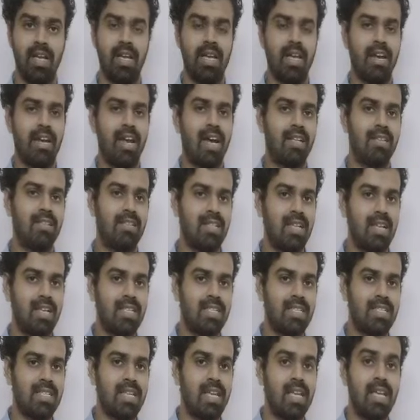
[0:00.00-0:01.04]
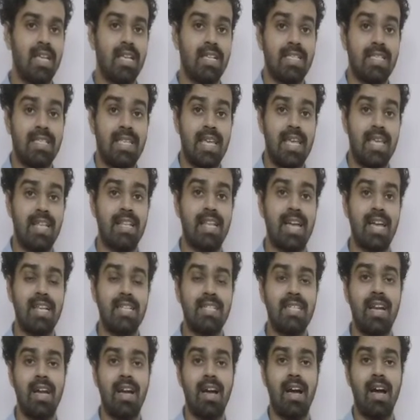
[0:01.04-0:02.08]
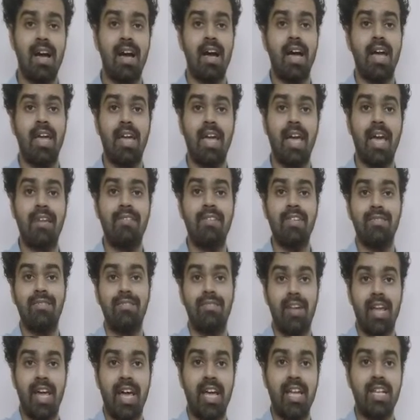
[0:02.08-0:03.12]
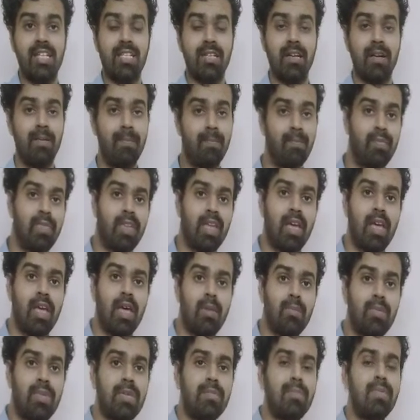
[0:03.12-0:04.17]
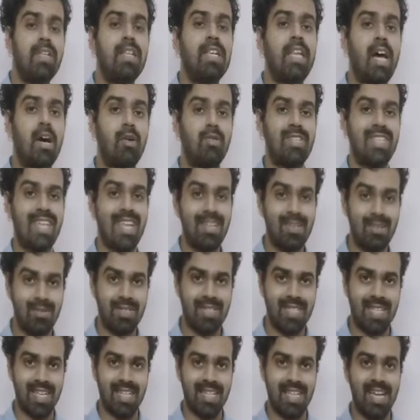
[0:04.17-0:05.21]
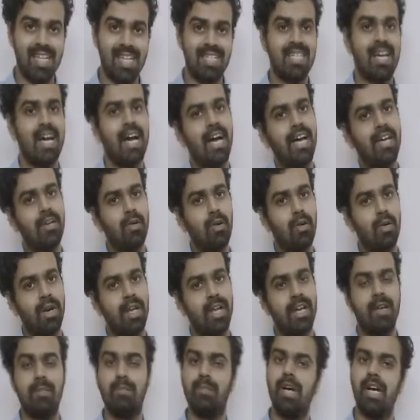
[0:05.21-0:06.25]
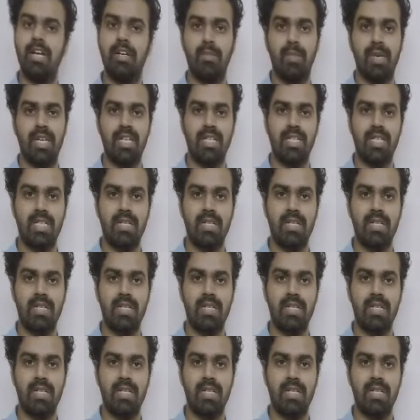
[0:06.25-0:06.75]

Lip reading: Rather than saying that I have a flat, people now tend to say that I own an apartment.